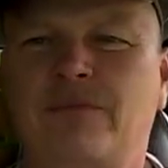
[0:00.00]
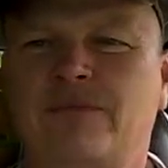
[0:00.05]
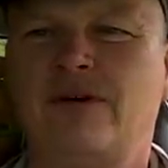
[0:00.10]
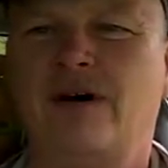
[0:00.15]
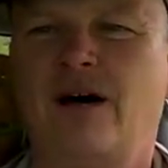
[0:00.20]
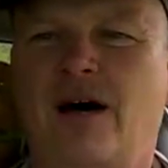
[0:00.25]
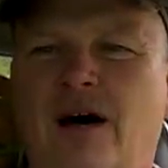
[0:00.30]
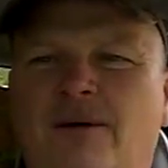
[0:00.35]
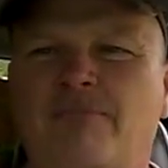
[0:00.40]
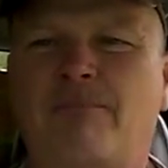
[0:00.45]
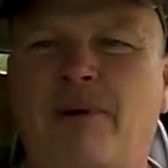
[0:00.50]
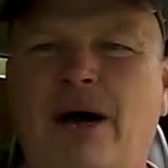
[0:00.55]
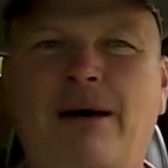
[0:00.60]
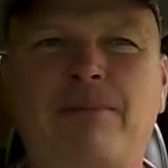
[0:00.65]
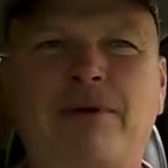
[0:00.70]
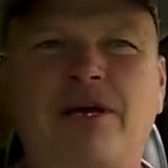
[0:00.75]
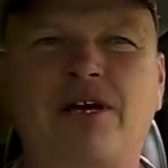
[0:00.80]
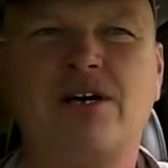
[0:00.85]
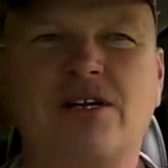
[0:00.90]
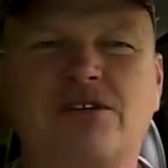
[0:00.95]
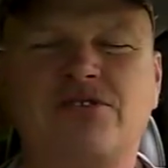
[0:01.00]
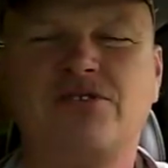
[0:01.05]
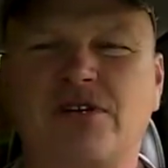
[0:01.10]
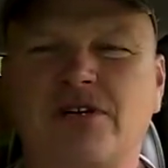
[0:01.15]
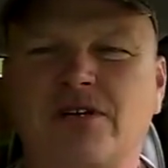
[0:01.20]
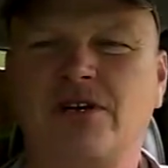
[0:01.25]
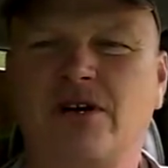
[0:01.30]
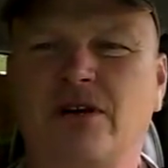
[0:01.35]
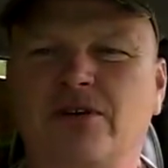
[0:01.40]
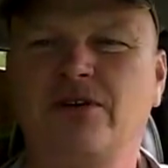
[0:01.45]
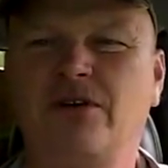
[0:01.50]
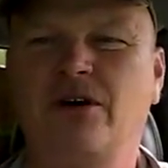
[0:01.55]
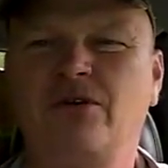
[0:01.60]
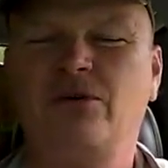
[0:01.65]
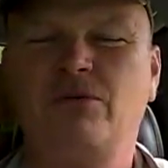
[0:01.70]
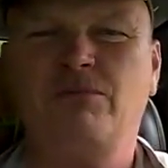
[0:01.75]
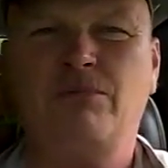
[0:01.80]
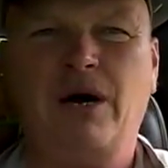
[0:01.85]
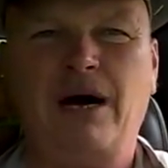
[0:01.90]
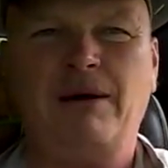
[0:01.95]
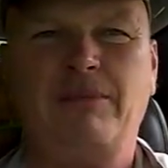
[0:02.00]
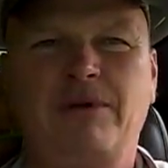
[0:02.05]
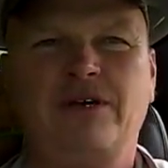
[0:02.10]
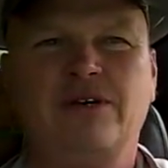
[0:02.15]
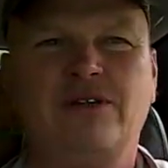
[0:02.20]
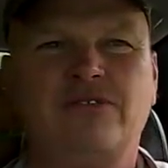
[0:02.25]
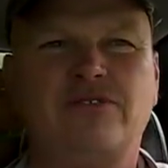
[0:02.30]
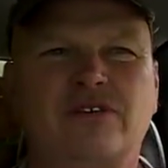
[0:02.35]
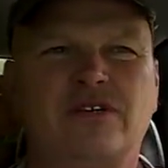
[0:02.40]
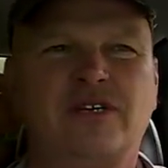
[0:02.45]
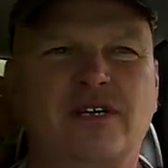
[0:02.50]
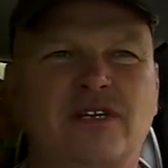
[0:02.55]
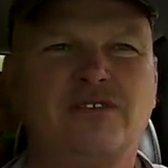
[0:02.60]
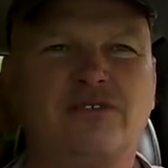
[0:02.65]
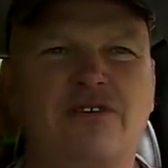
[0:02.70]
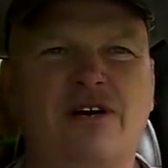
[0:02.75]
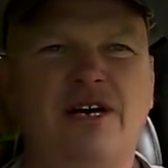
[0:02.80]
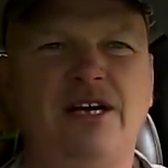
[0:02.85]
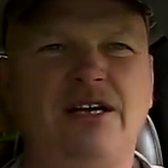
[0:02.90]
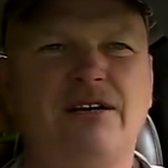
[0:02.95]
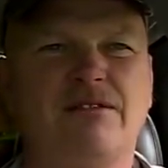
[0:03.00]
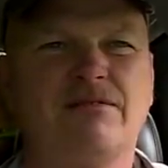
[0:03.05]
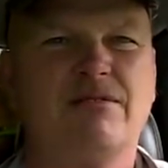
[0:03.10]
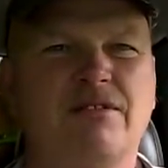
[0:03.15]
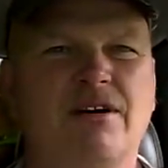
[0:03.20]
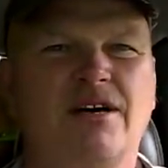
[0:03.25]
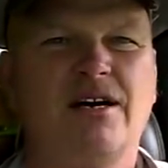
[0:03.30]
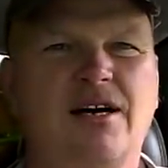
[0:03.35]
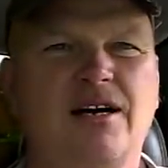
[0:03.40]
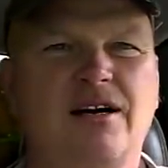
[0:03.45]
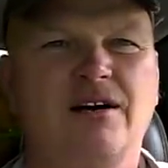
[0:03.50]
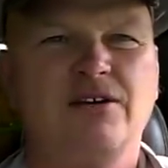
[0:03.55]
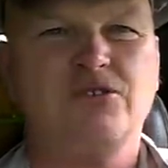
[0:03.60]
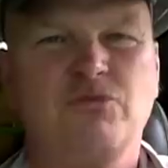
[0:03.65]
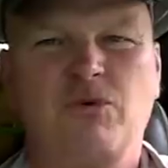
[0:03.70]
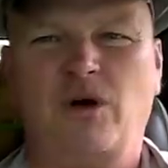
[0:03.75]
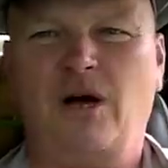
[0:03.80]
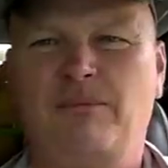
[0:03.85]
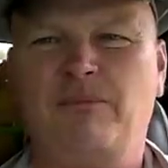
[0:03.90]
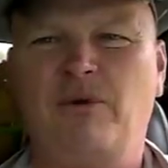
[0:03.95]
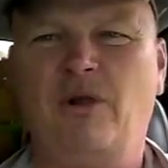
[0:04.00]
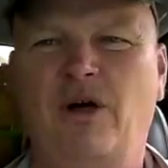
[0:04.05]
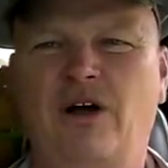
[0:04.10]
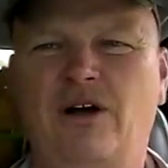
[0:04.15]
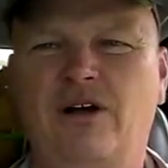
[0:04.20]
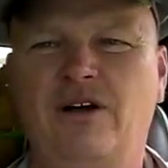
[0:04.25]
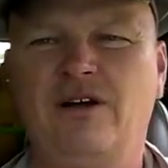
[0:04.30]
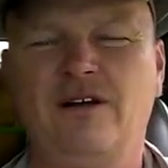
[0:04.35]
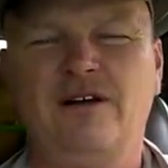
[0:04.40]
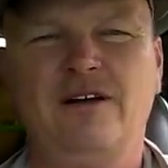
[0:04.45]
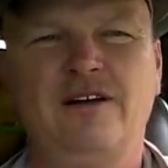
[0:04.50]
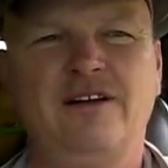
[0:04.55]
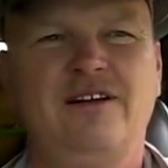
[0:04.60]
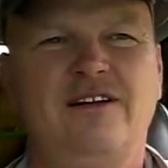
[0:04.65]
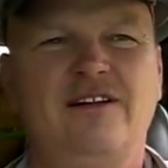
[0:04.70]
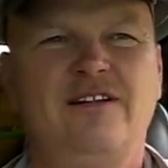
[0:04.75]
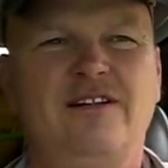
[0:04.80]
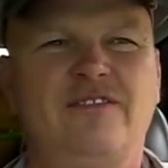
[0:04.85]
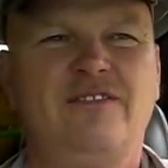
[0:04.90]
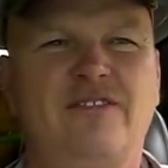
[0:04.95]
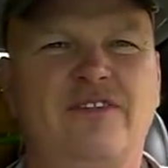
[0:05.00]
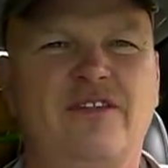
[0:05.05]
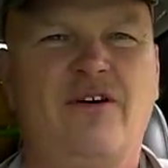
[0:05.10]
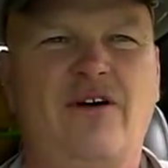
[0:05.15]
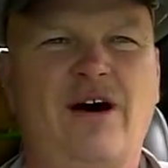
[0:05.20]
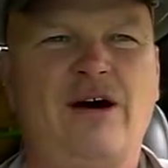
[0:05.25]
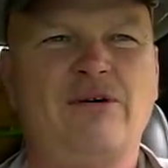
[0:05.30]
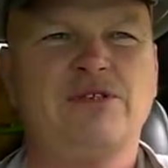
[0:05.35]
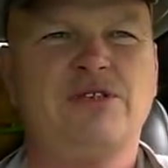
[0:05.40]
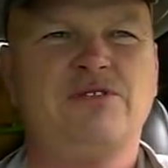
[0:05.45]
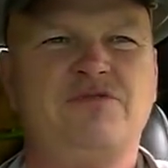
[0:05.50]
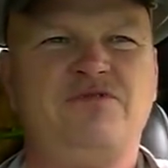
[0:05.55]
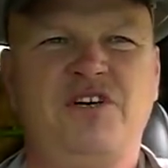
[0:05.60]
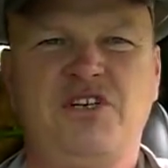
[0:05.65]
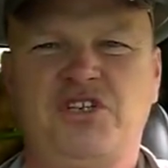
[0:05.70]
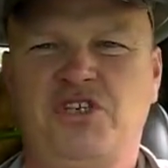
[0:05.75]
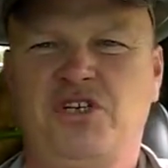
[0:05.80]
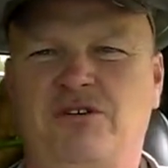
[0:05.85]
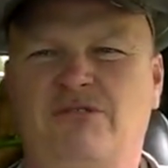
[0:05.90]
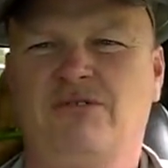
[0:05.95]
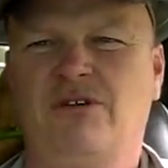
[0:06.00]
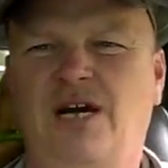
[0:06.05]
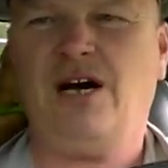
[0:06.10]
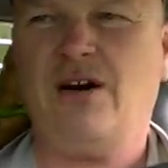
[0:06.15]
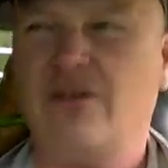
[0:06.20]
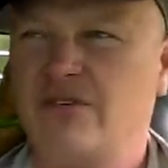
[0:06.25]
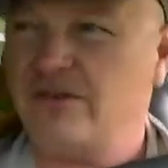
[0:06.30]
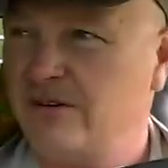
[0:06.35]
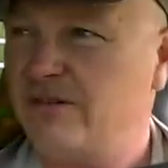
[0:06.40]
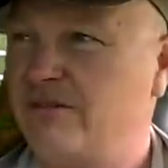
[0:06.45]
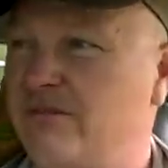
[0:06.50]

Bobby Goodson, y'all know who Bobby Goodson is, right? Swamp logger. I was fishing around